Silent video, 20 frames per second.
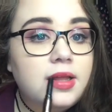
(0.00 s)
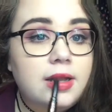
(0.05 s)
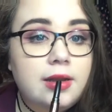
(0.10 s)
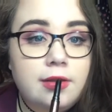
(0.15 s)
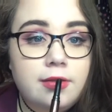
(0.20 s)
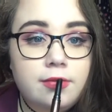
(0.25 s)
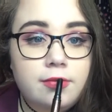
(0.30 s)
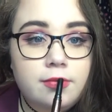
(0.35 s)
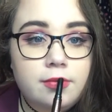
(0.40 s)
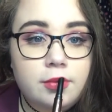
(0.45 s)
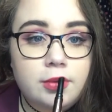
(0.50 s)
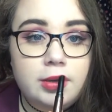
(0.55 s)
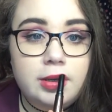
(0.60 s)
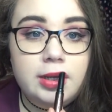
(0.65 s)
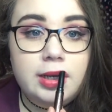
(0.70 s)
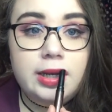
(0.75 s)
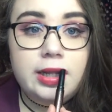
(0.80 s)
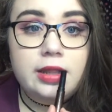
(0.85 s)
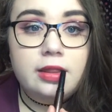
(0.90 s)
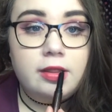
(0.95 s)
and it's
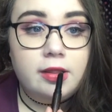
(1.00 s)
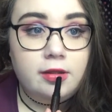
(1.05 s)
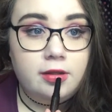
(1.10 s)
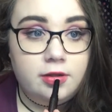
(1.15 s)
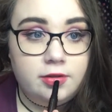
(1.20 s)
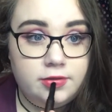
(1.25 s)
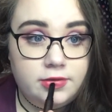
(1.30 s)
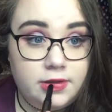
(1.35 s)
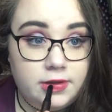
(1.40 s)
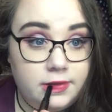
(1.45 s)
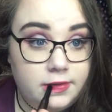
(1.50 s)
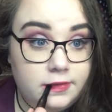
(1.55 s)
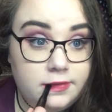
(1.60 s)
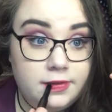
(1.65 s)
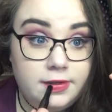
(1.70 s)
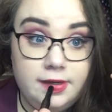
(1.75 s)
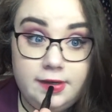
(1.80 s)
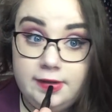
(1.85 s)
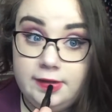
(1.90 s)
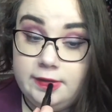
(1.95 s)
really soft and
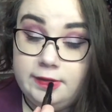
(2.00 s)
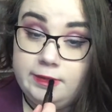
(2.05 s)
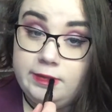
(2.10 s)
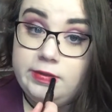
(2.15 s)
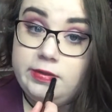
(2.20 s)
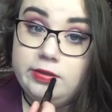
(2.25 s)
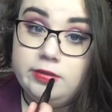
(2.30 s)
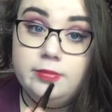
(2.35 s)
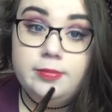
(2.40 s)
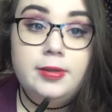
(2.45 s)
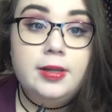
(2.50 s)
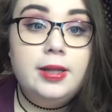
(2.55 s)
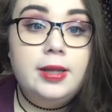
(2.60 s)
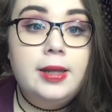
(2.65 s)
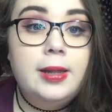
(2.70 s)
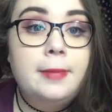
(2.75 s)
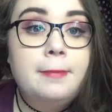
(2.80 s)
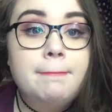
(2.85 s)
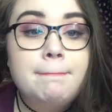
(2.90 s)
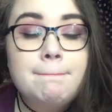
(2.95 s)
really smooth to
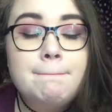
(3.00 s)
apply.